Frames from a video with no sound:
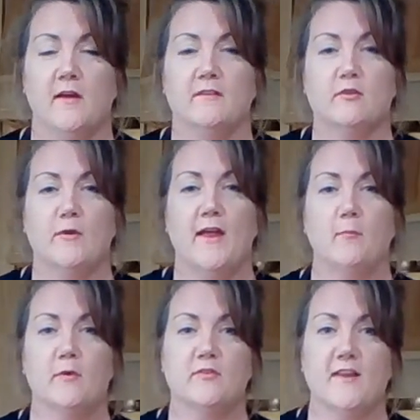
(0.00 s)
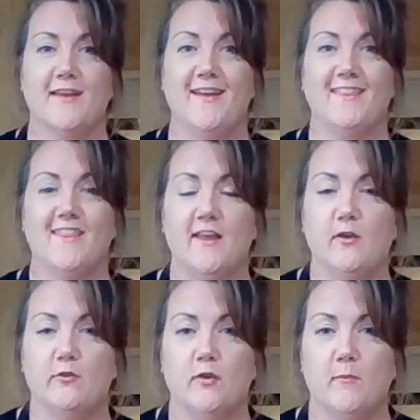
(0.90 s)
So campers, again,
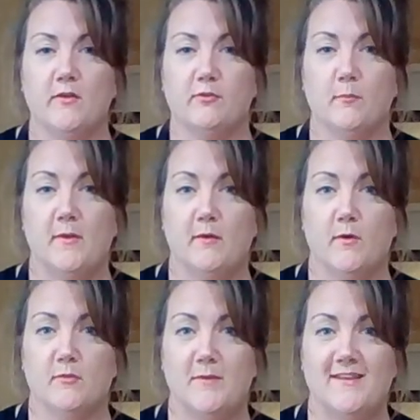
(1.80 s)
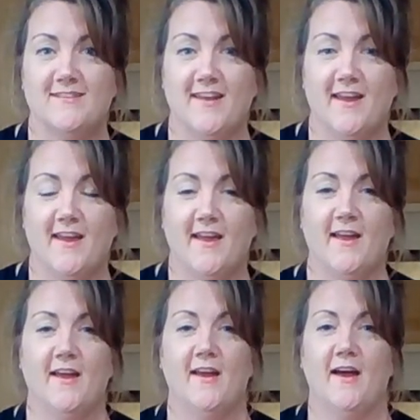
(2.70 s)
thank you so much for being with me today.